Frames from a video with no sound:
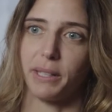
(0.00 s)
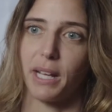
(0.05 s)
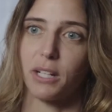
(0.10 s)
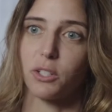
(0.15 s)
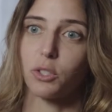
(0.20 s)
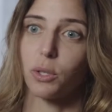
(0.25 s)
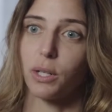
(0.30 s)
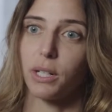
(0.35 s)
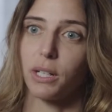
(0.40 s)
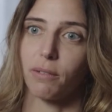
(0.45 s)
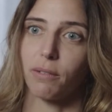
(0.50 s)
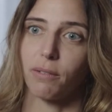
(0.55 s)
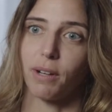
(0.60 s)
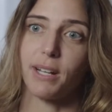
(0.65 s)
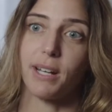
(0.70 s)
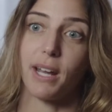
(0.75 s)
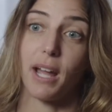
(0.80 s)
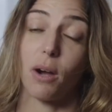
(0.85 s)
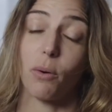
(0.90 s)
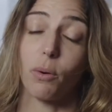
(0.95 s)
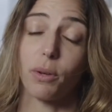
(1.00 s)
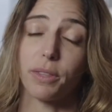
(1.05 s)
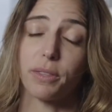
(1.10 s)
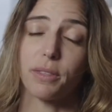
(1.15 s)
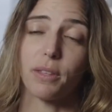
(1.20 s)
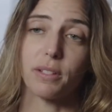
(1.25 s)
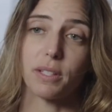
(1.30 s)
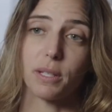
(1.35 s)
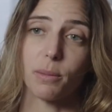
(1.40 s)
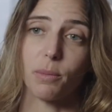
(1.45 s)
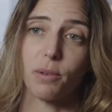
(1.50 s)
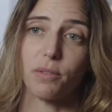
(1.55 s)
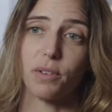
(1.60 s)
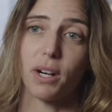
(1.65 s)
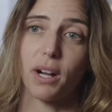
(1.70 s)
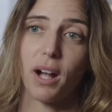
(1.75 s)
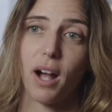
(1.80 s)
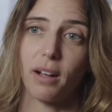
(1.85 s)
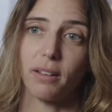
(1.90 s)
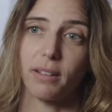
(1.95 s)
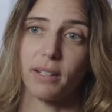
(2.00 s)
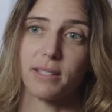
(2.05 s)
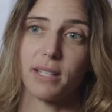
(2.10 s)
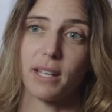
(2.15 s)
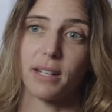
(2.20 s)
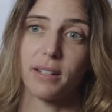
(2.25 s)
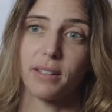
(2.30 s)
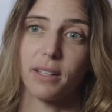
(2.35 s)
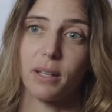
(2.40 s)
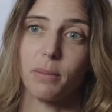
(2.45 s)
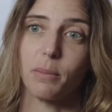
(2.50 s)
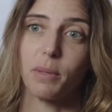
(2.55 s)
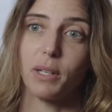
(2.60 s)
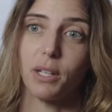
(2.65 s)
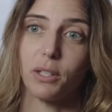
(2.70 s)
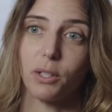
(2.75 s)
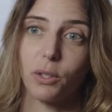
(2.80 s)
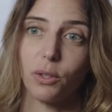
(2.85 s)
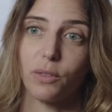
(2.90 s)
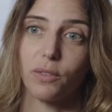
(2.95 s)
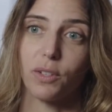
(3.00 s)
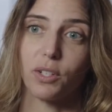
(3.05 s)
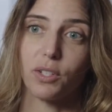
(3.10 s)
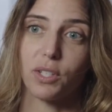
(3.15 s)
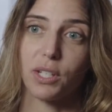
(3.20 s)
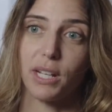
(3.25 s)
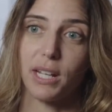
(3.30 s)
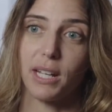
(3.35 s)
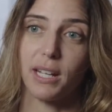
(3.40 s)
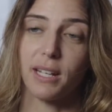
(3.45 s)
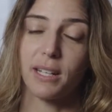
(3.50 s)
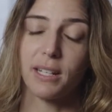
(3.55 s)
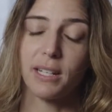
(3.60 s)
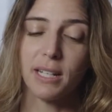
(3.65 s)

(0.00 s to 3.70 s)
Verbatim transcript: that training right now with some of our colleagues at Columbia University.